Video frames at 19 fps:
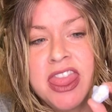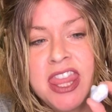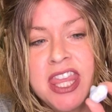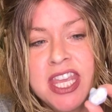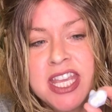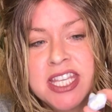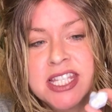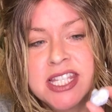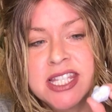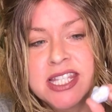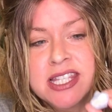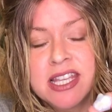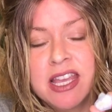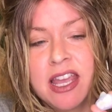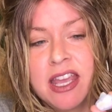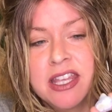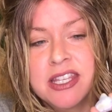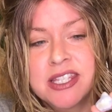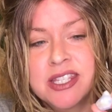This
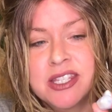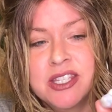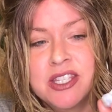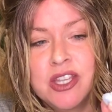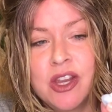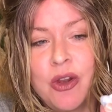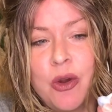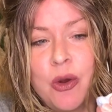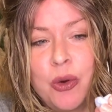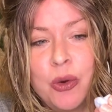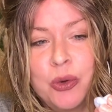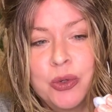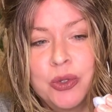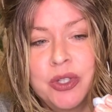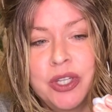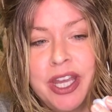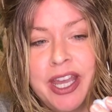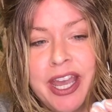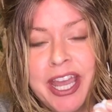
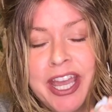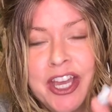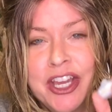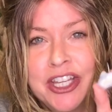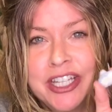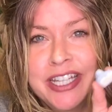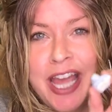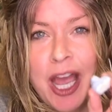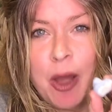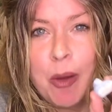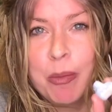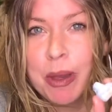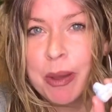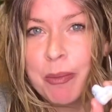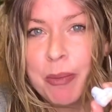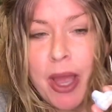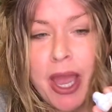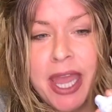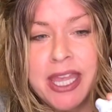stone, I couldn't help
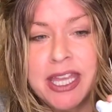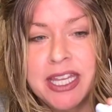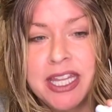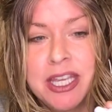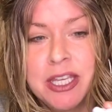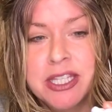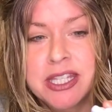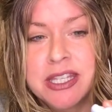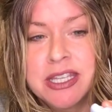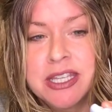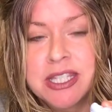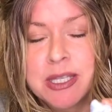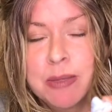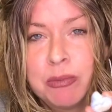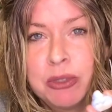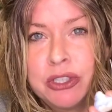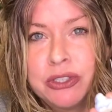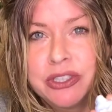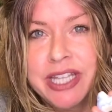but buy it. It's
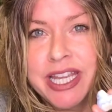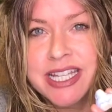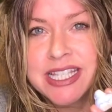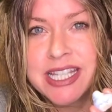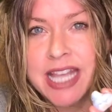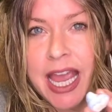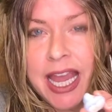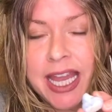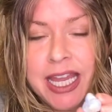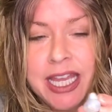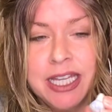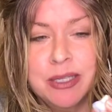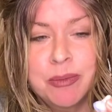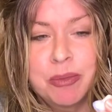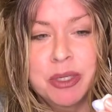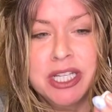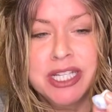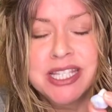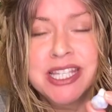a blue lace
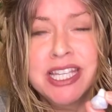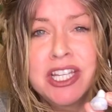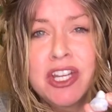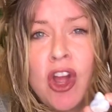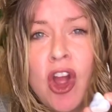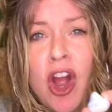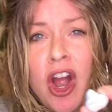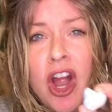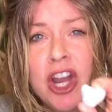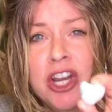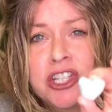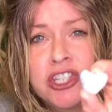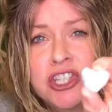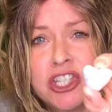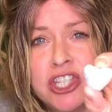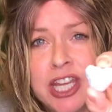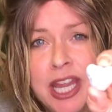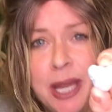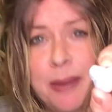agate, but it's in a heart
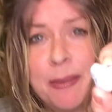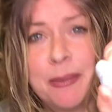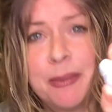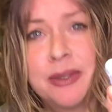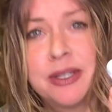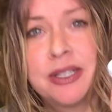shape.